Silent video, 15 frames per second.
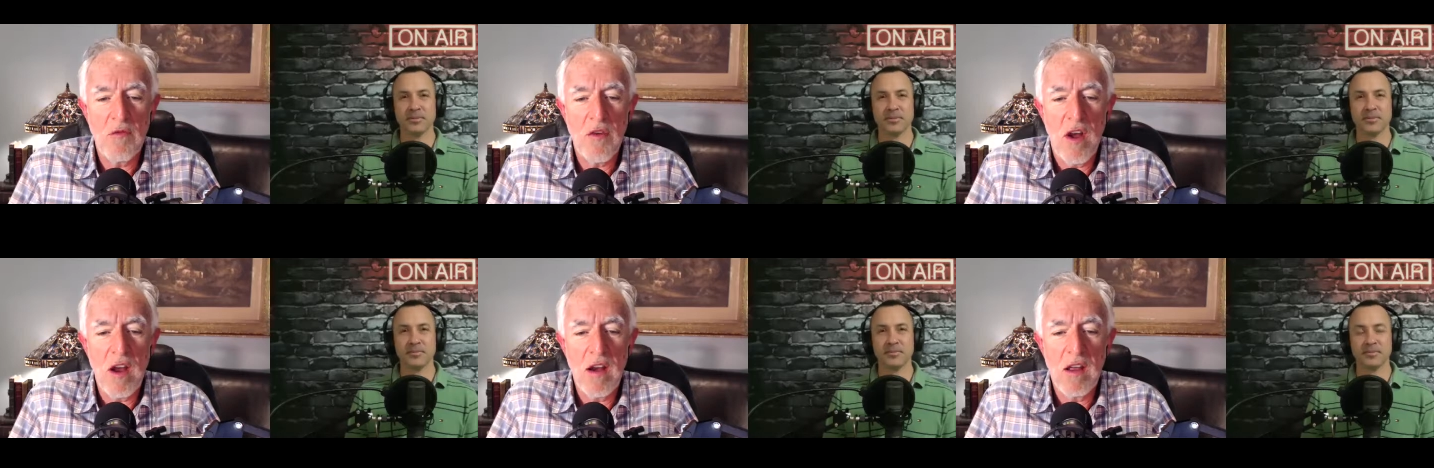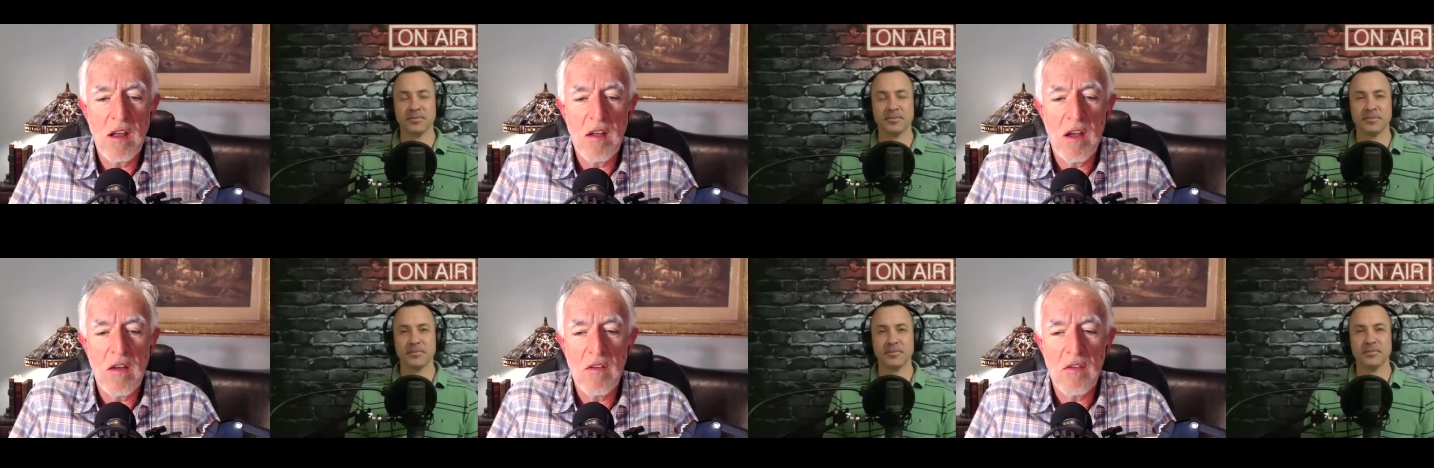Speaker 1: trying to
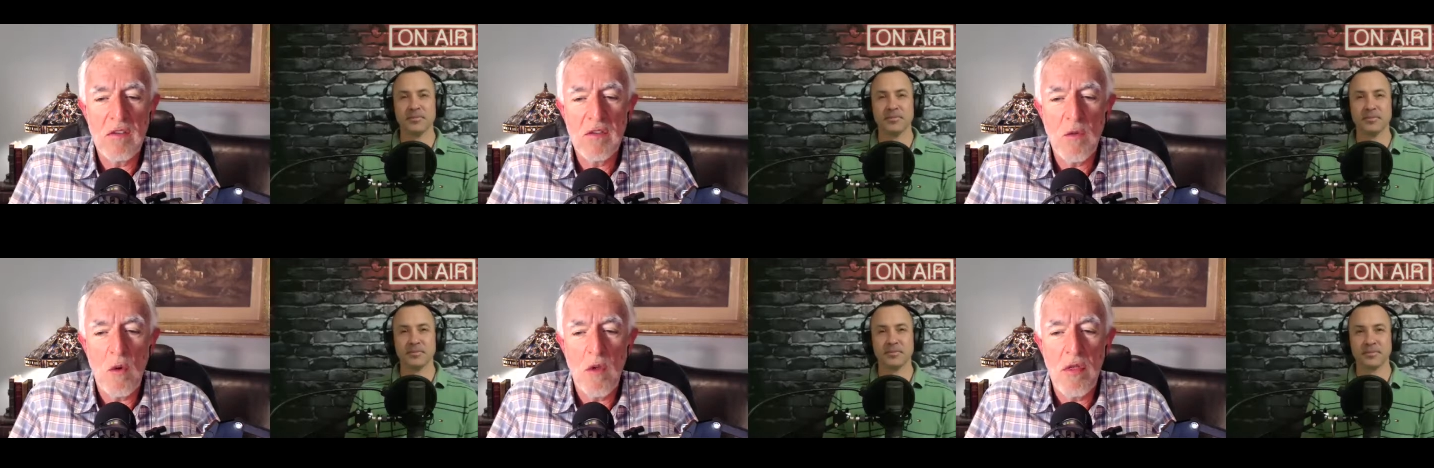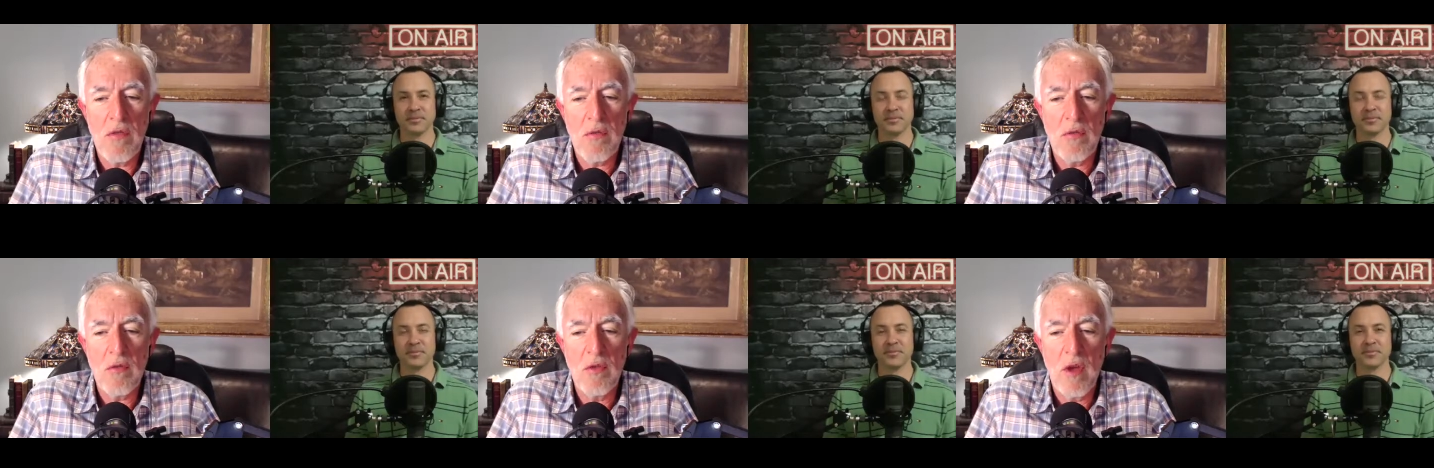uh, sort
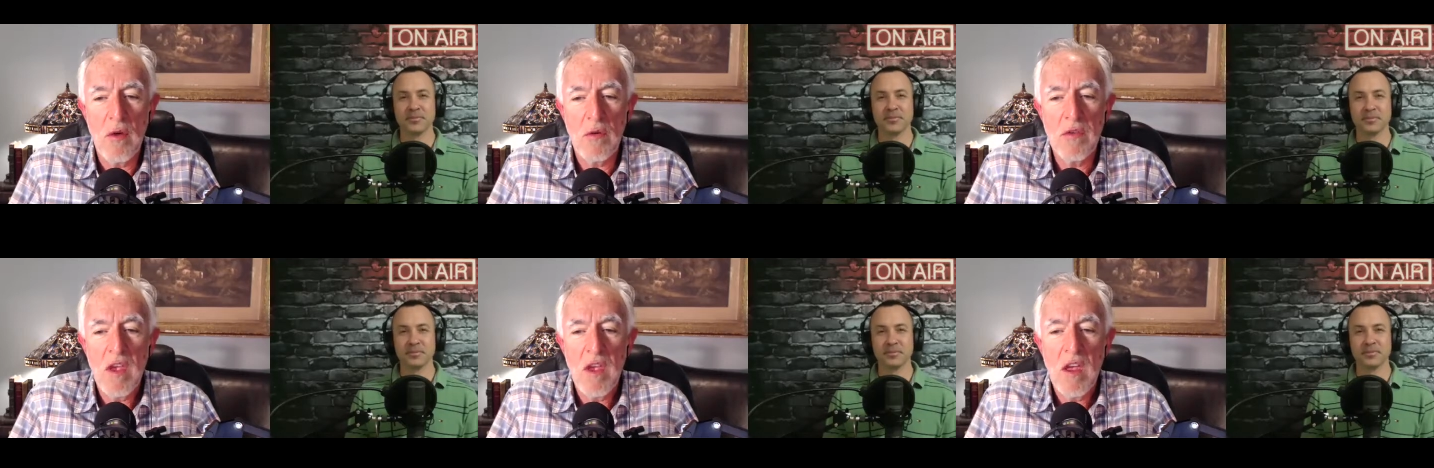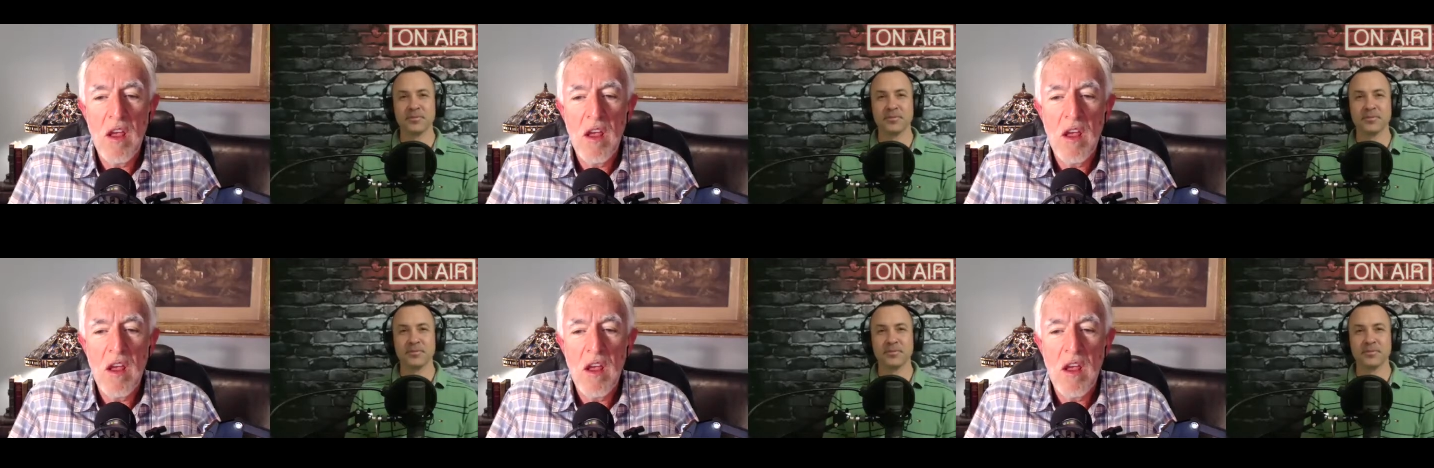through those.